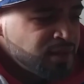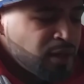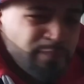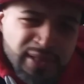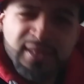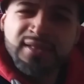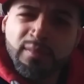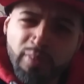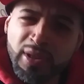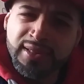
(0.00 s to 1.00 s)
a bit
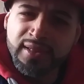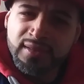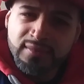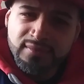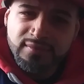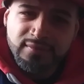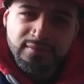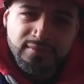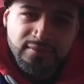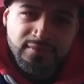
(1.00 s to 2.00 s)
disappointed,
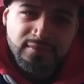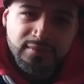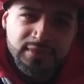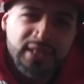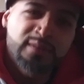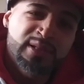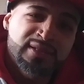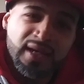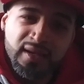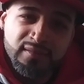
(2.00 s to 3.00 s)
and a bit
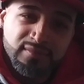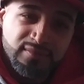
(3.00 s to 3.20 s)
sad.